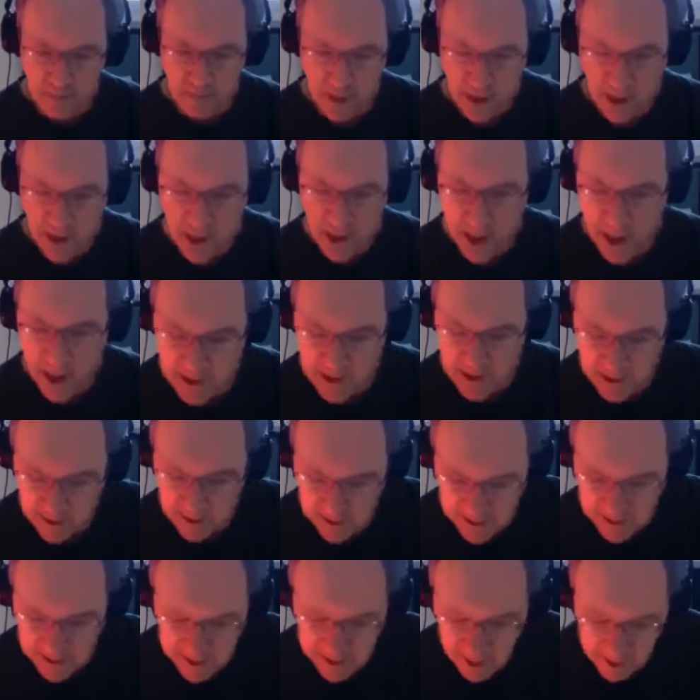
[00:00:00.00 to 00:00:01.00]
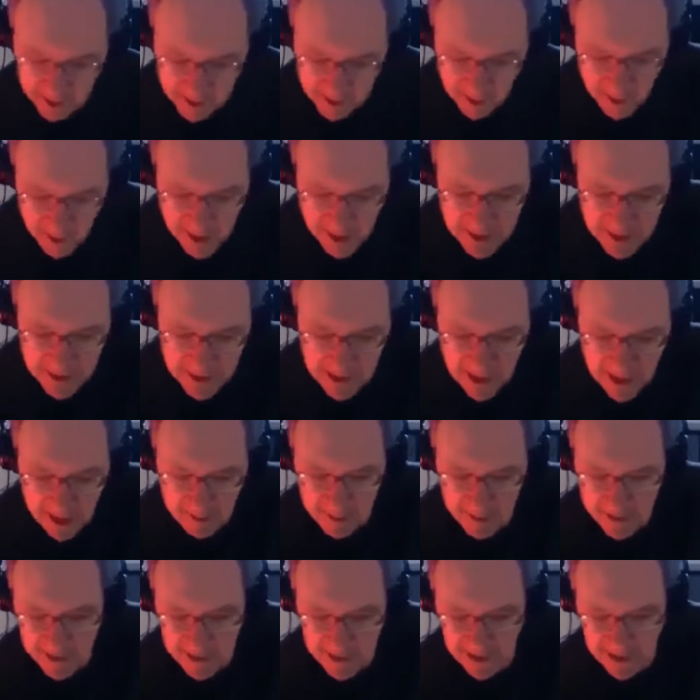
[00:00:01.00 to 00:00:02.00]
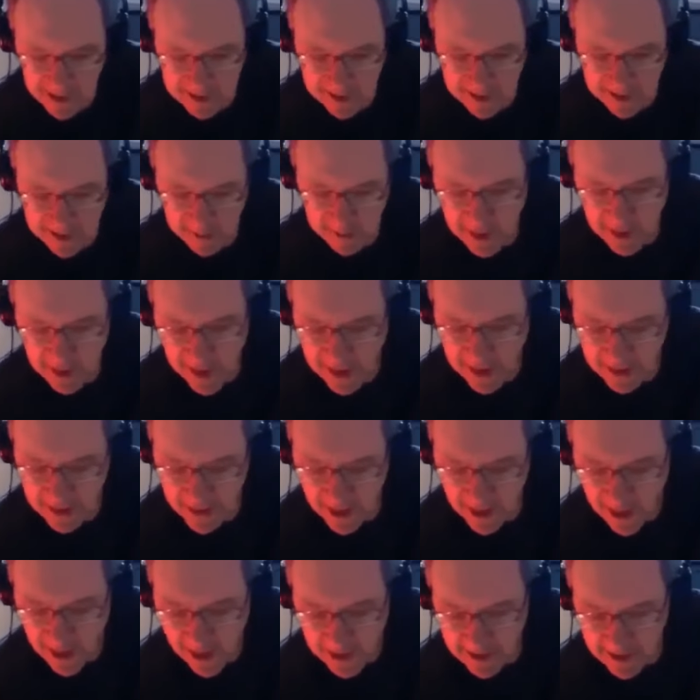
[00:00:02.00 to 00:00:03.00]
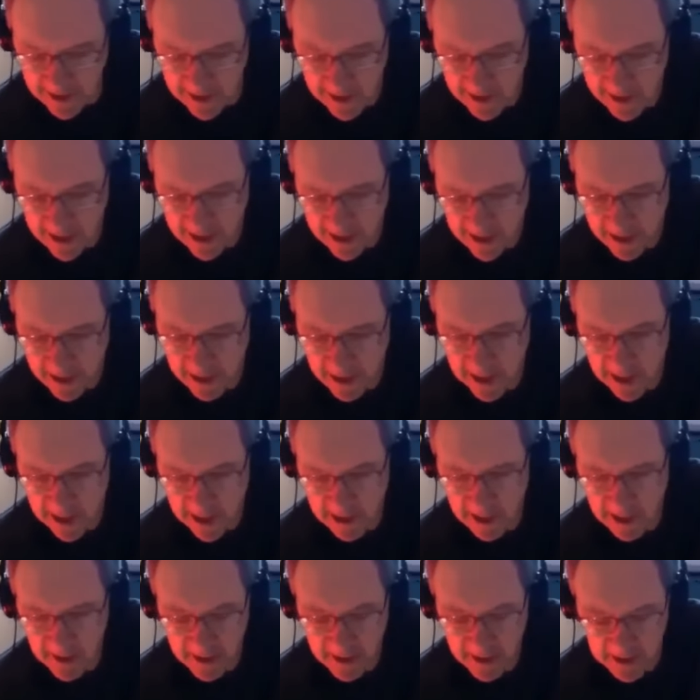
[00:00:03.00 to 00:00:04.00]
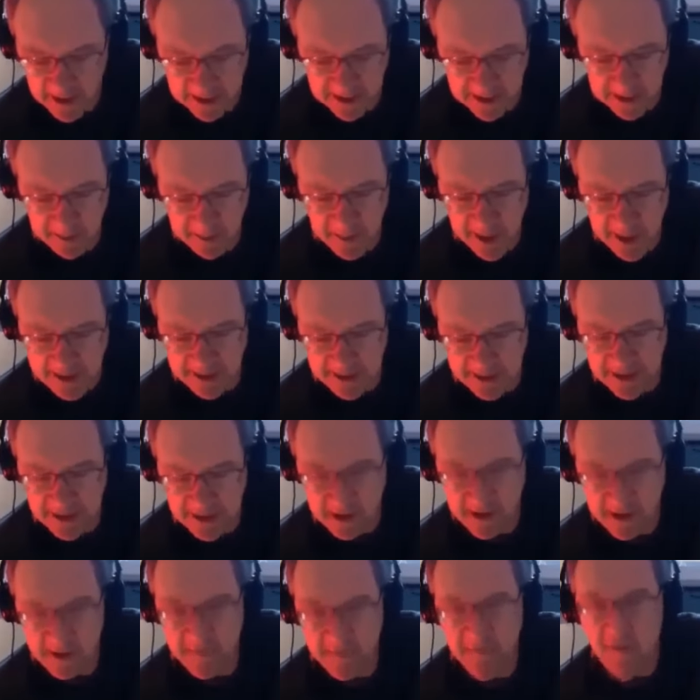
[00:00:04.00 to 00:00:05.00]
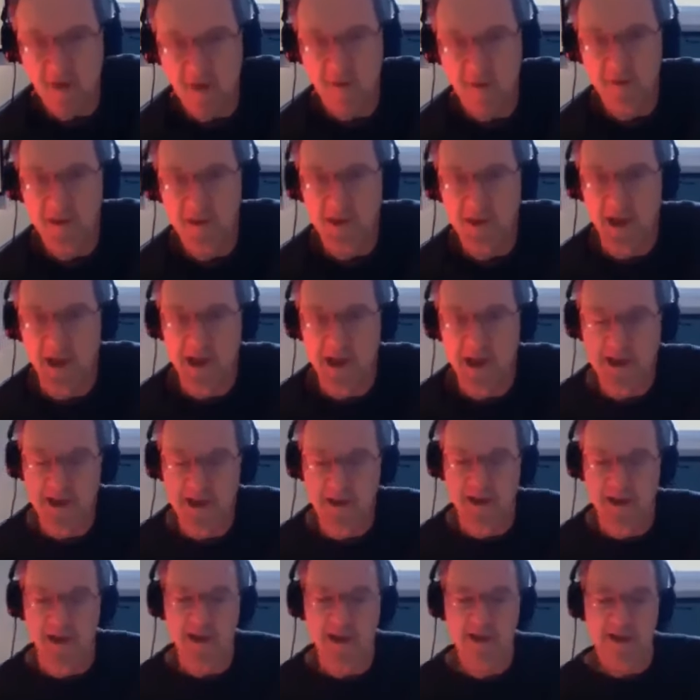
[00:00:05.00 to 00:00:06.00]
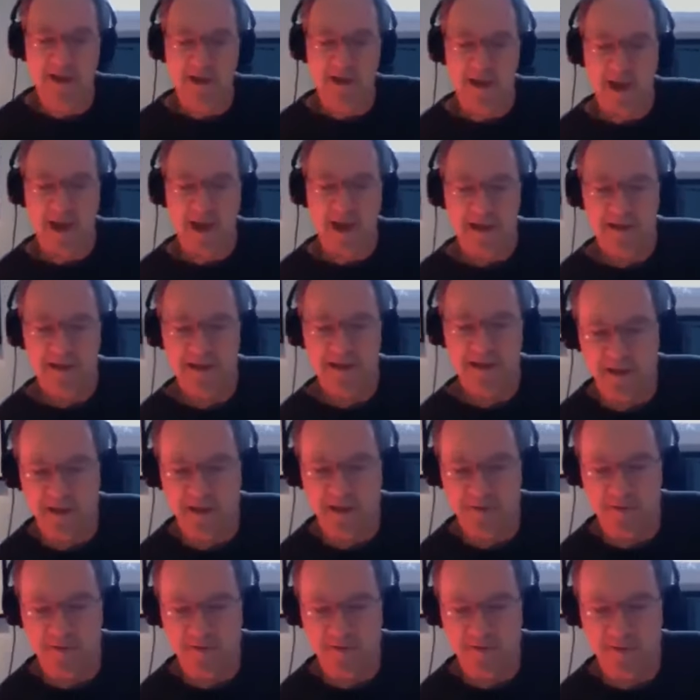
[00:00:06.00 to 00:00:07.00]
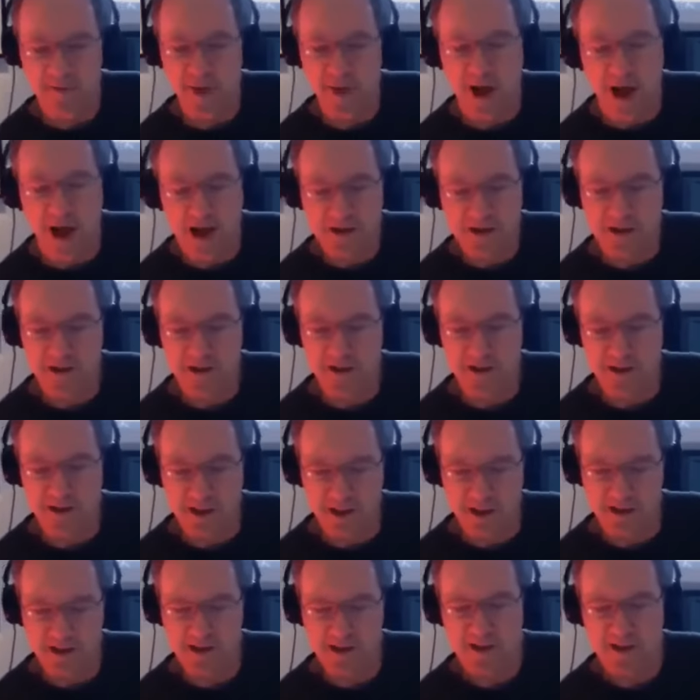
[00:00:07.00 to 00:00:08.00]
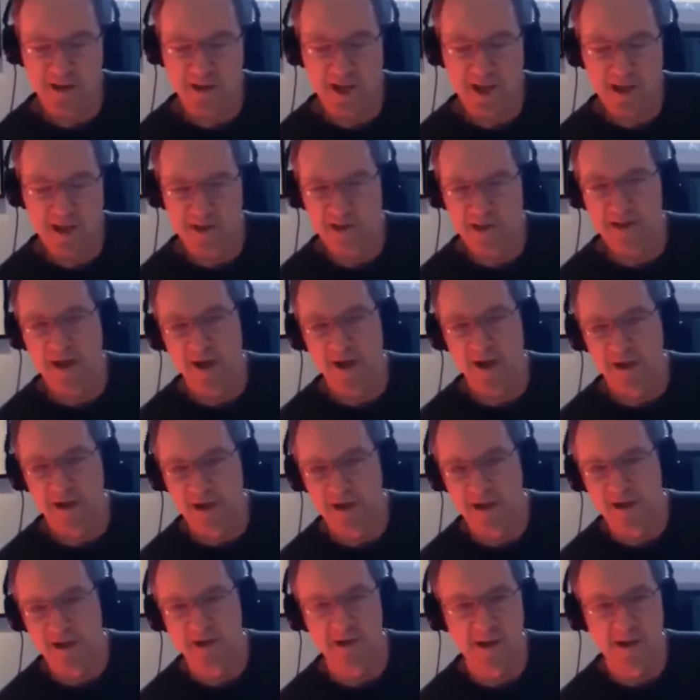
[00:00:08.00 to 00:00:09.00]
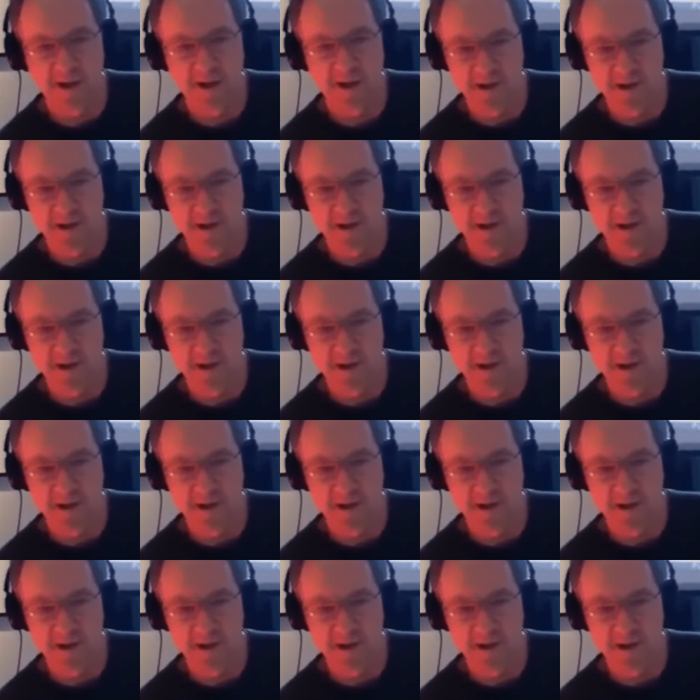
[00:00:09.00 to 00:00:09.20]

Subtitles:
And so the way that I would explain that, and this is basically formulated in a set of postulates that started in the